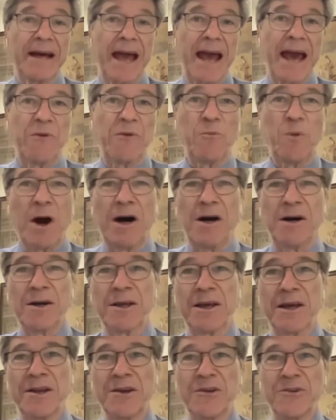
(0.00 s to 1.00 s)
And while
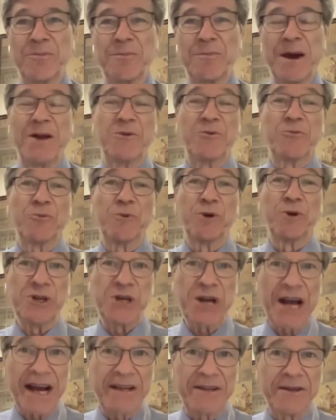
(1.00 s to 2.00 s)
it has been
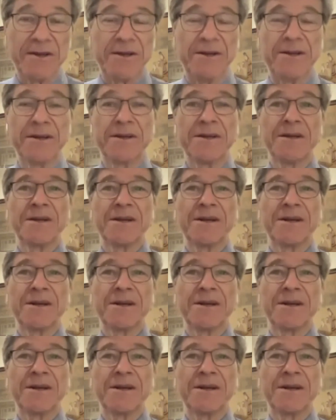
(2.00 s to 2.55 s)
rejected